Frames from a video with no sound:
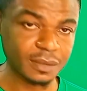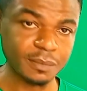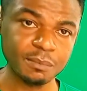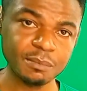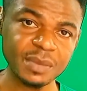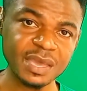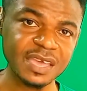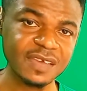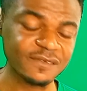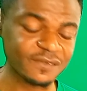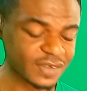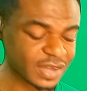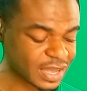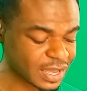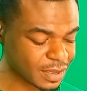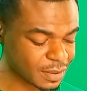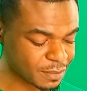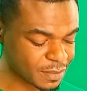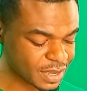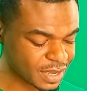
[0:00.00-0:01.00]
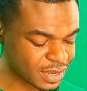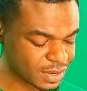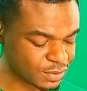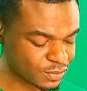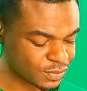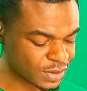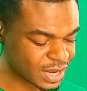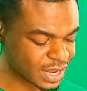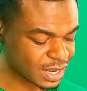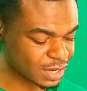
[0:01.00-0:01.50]
mi fa mi
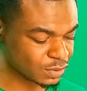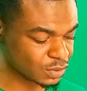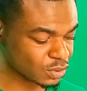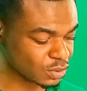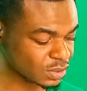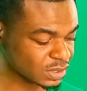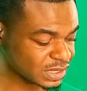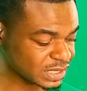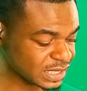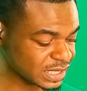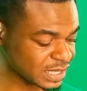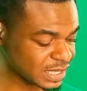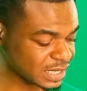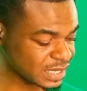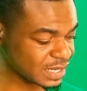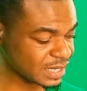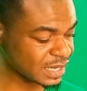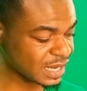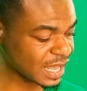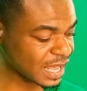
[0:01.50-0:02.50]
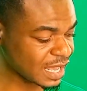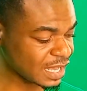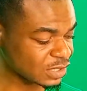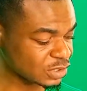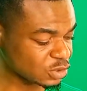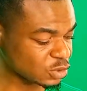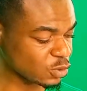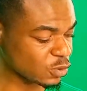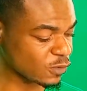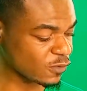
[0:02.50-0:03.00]
re do ti la
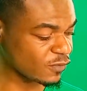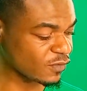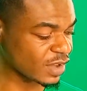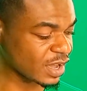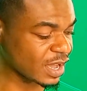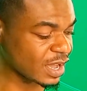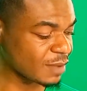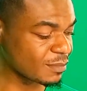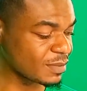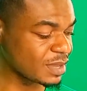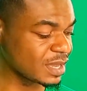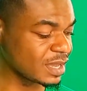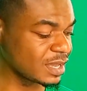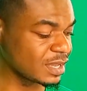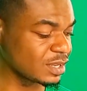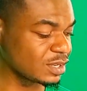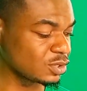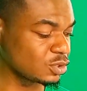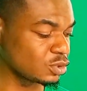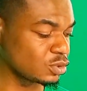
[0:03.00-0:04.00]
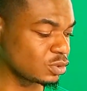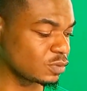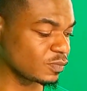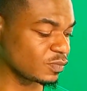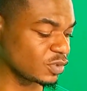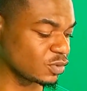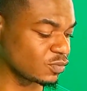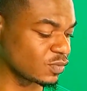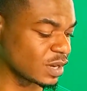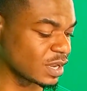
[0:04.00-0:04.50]
so fa mi
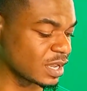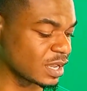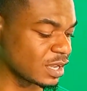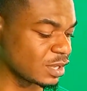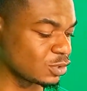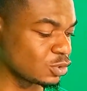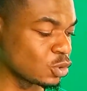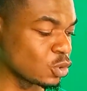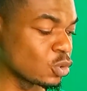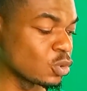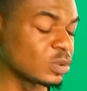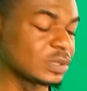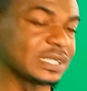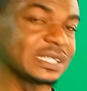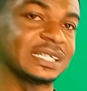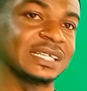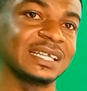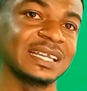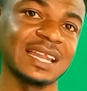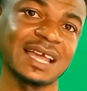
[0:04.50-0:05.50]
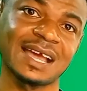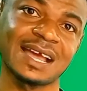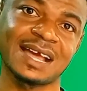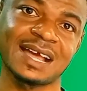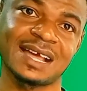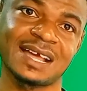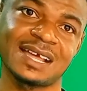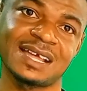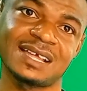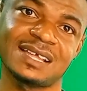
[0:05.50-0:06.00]
re do ti
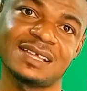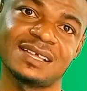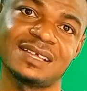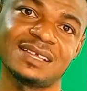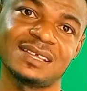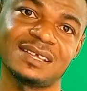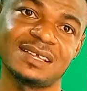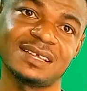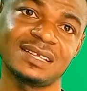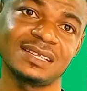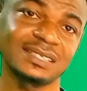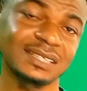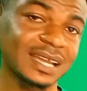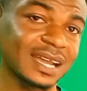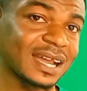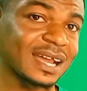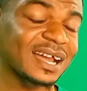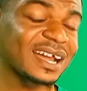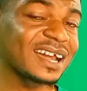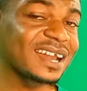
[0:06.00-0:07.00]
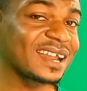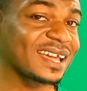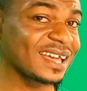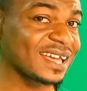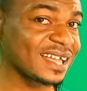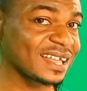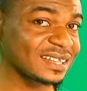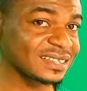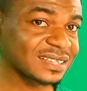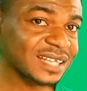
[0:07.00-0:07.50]
la da
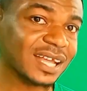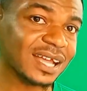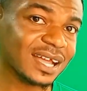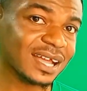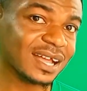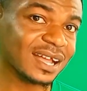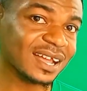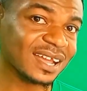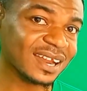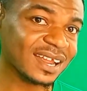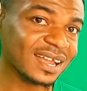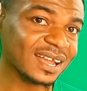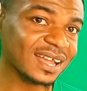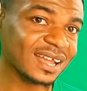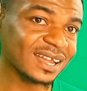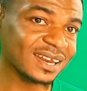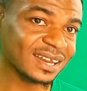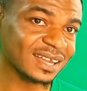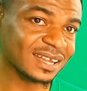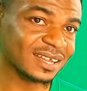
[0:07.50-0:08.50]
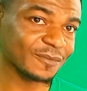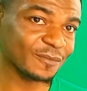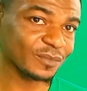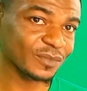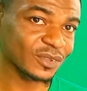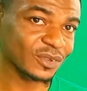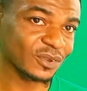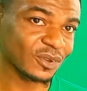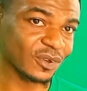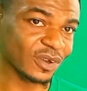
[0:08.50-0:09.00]
da da da da.
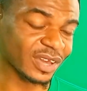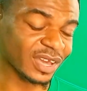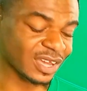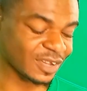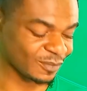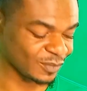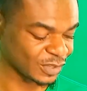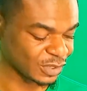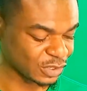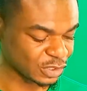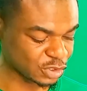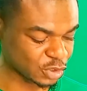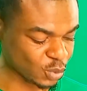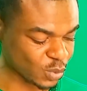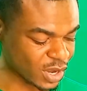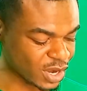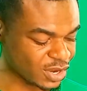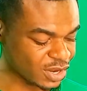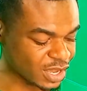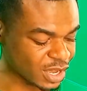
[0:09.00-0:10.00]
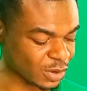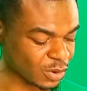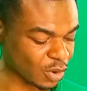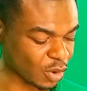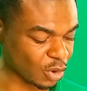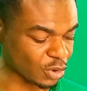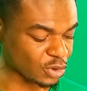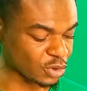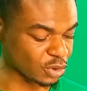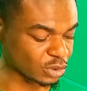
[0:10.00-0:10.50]
Okay, so when you're
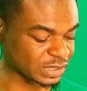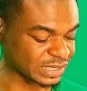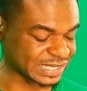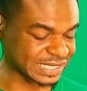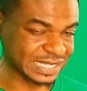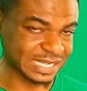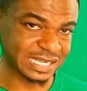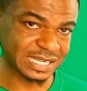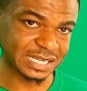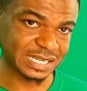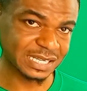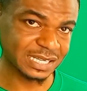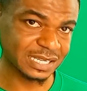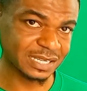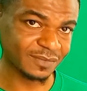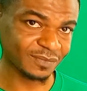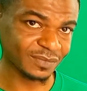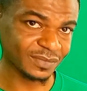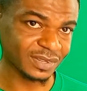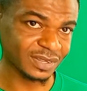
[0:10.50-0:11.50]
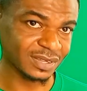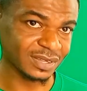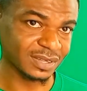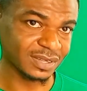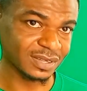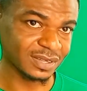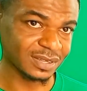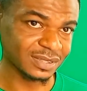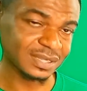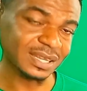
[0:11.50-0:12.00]
on your T,
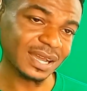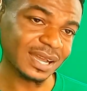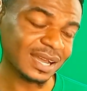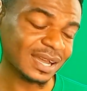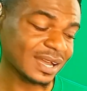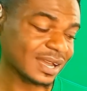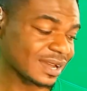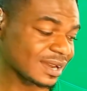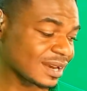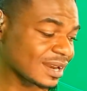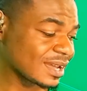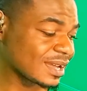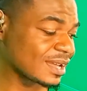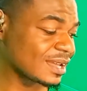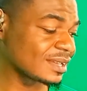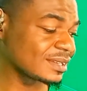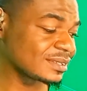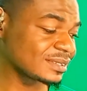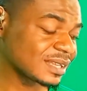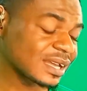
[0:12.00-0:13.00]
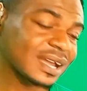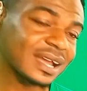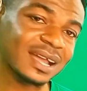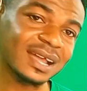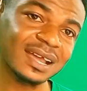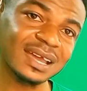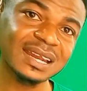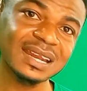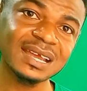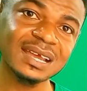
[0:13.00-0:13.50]
da da
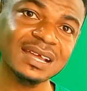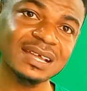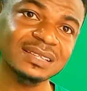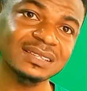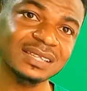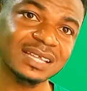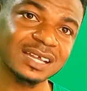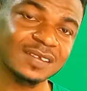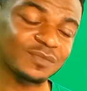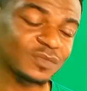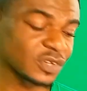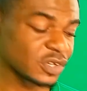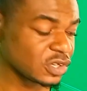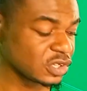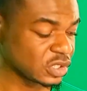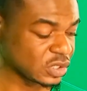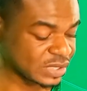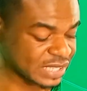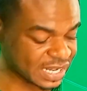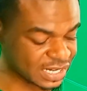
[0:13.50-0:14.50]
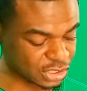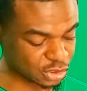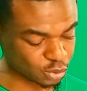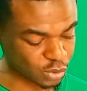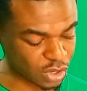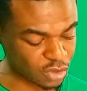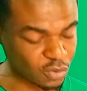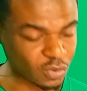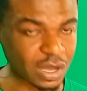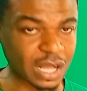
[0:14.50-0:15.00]
da da da, that is
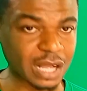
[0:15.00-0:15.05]
where you